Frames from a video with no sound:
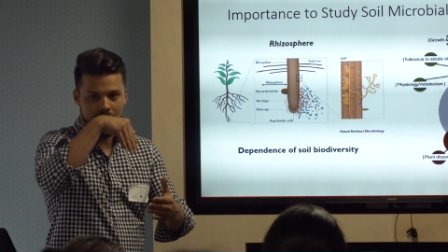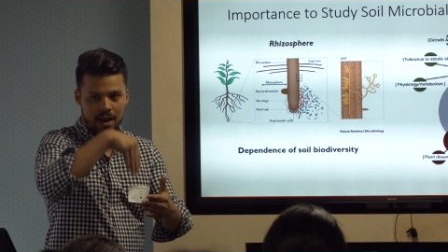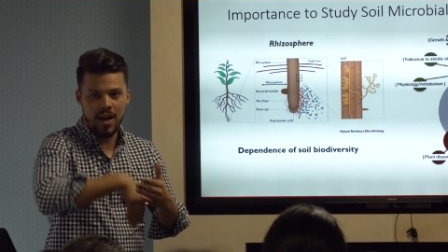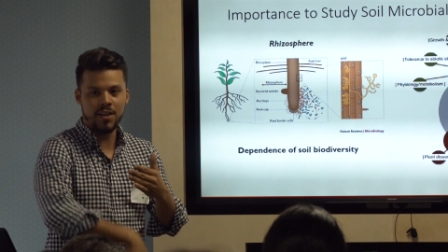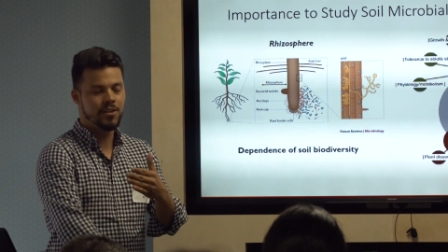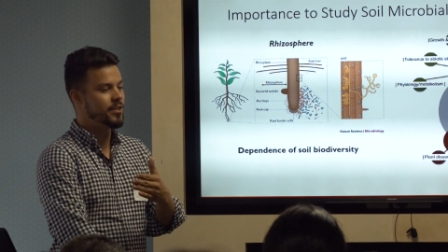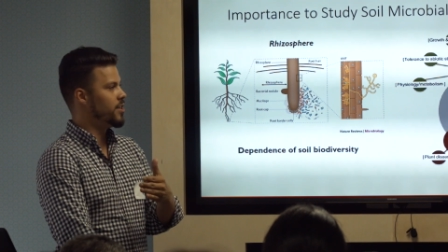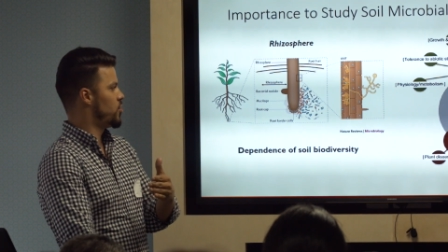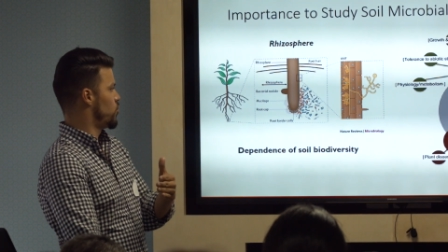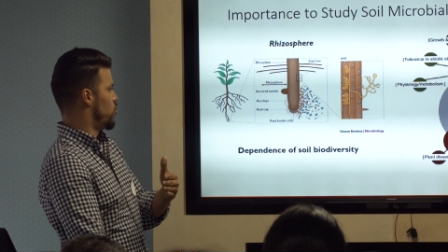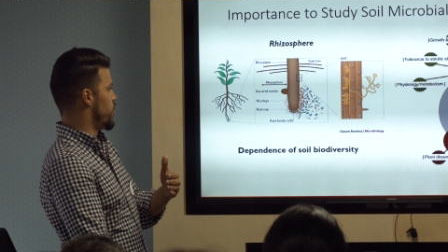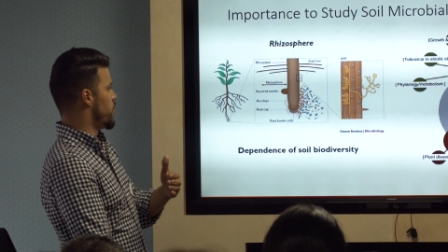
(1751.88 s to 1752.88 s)
under the
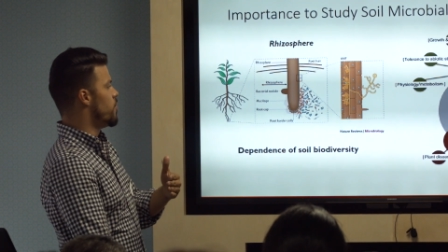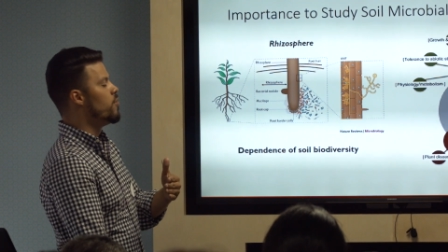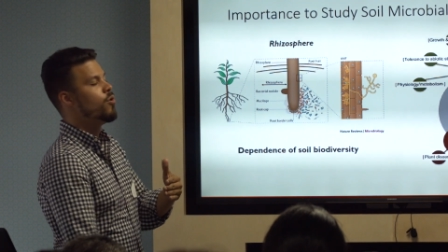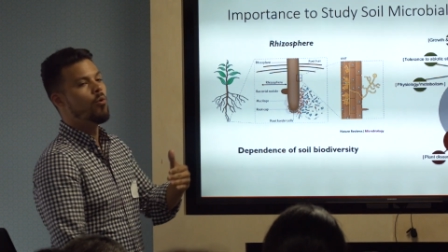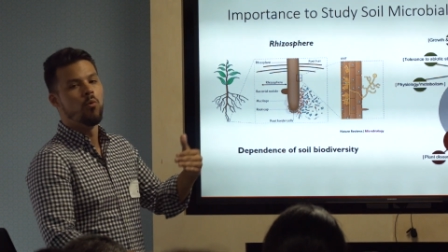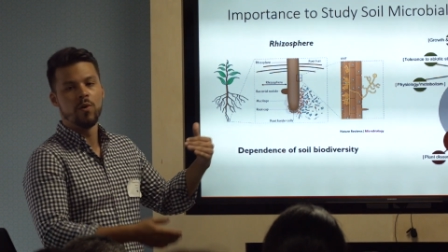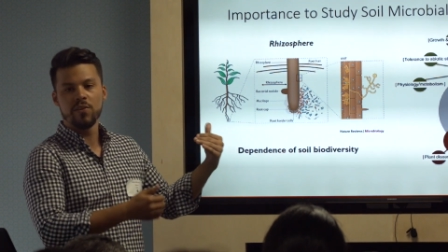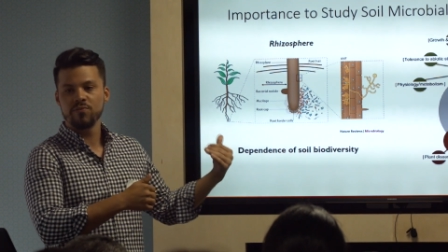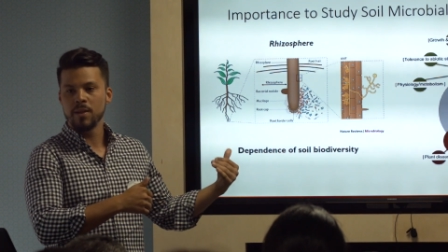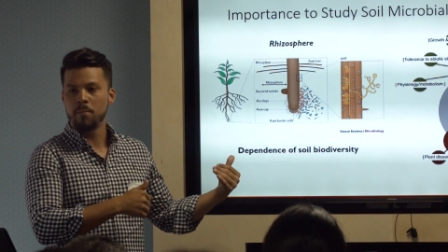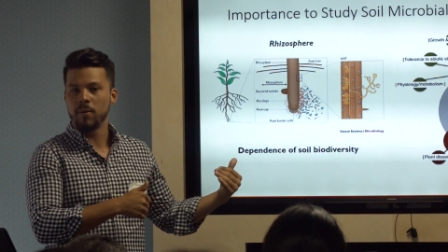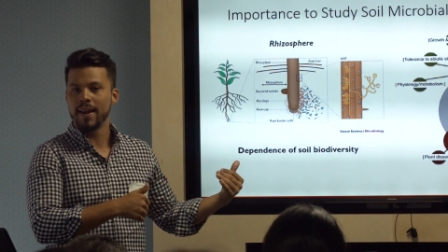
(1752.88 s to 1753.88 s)
soil, with
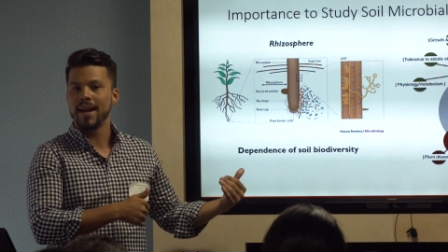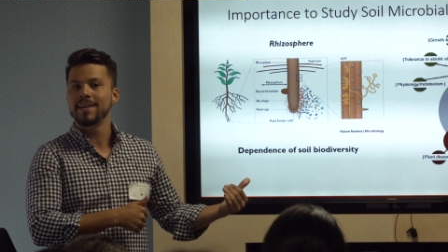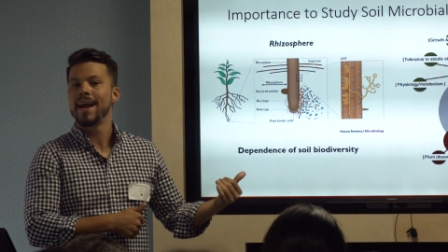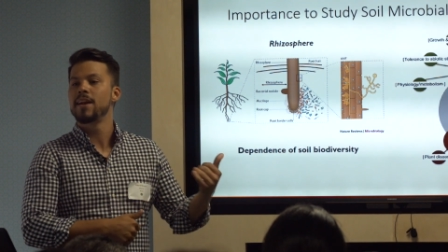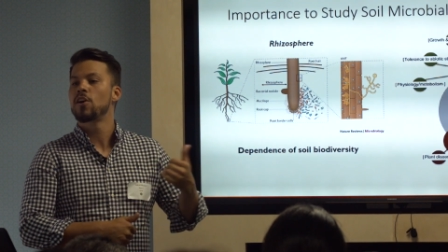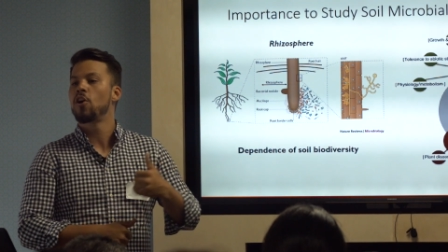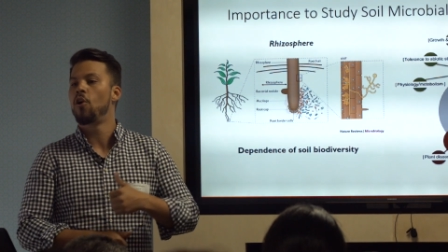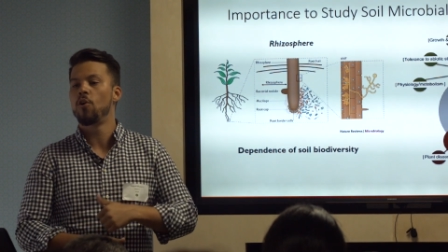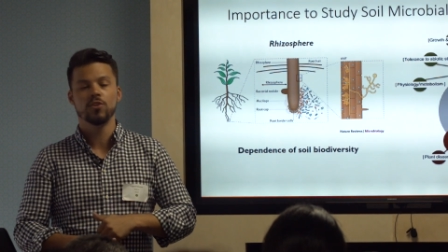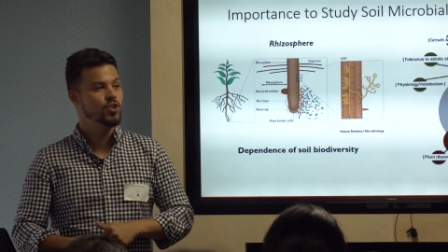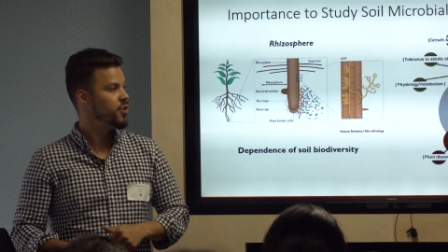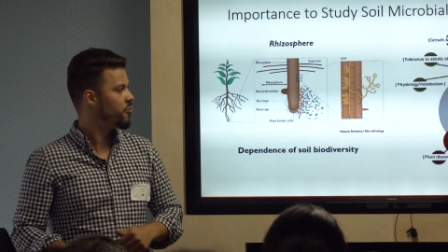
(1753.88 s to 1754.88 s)
the plant and
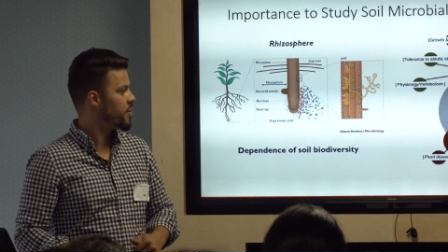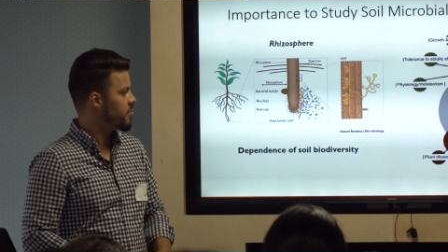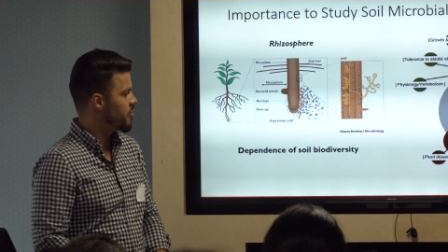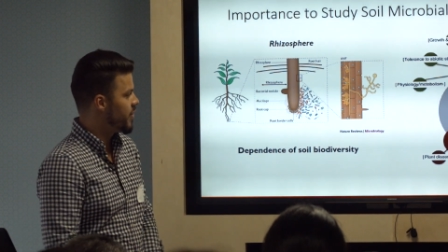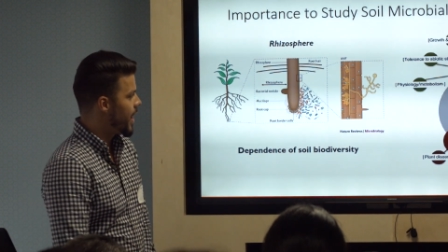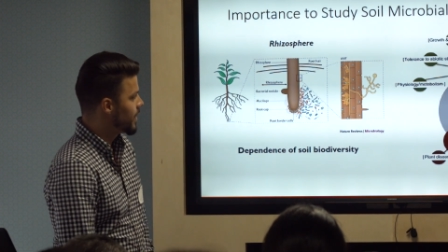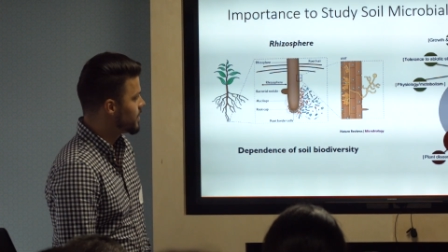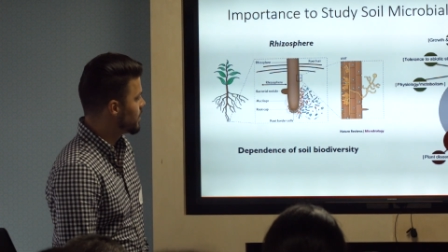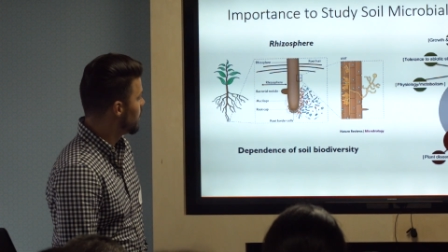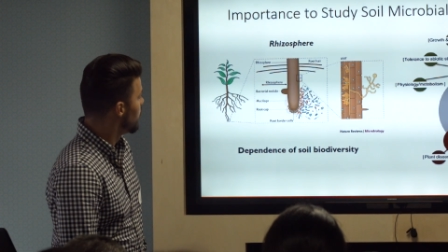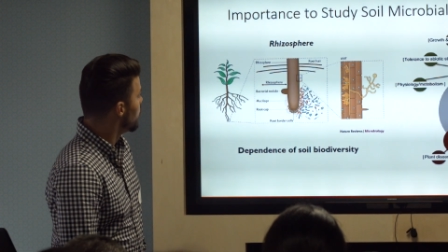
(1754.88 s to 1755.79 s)
cause different effects.